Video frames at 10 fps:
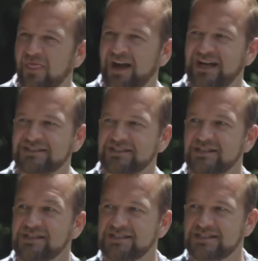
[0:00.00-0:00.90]
that's
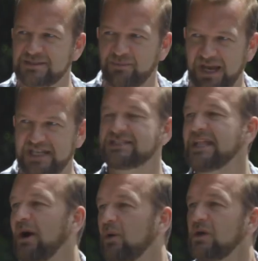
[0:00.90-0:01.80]
space.
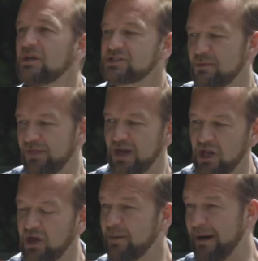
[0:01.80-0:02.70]
Now, something I
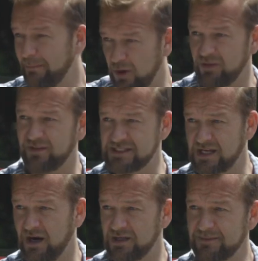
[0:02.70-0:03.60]
like about both of these
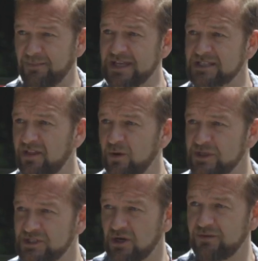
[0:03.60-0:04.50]
cars is that they were
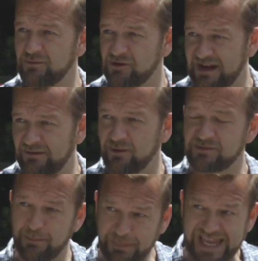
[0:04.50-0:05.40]
designed from the ground up
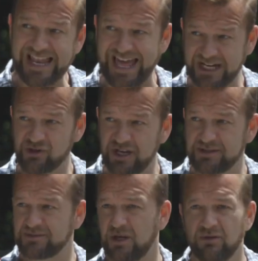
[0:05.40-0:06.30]
to be electric,
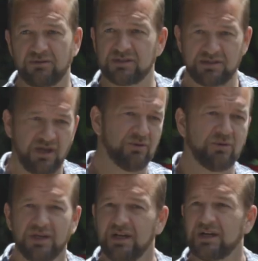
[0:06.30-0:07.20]
so there's no
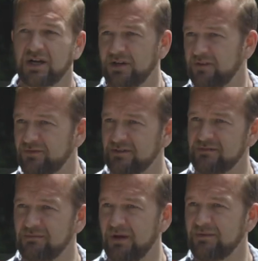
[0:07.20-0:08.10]
kind of
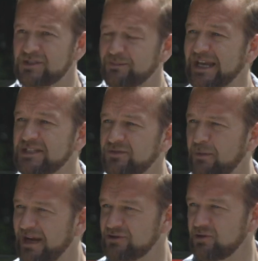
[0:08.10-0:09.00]
space for a
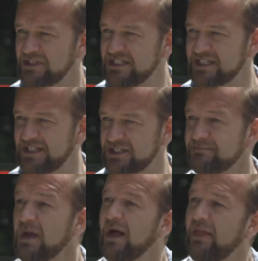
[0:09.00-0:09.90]
petrol or diesel engine,
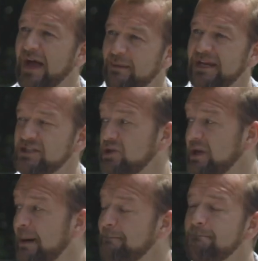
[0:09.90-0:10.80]
and that means you
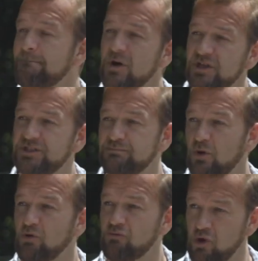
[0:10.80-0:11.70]
get much
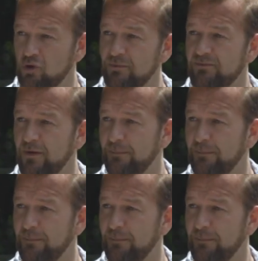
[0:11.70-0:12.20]
more room for